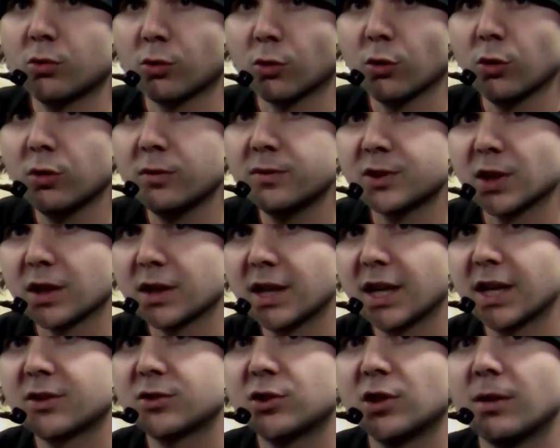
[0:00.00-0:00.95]
grooves on
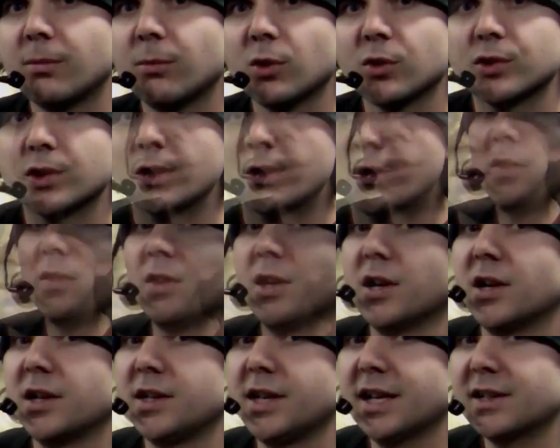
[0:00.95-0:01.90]
that sheet music.
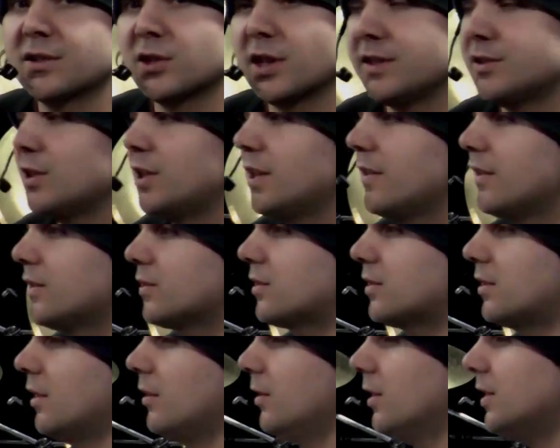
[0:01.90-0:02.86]
The next lesson in this
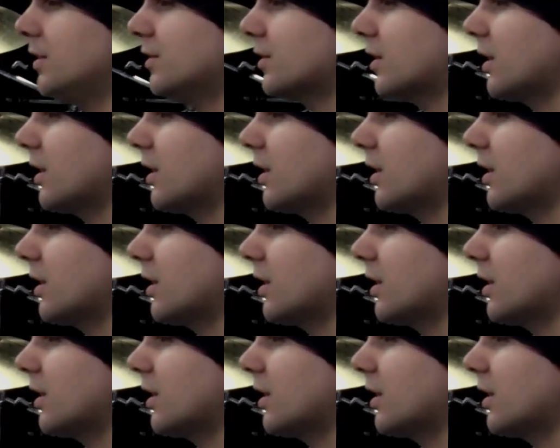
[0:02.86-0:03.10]
series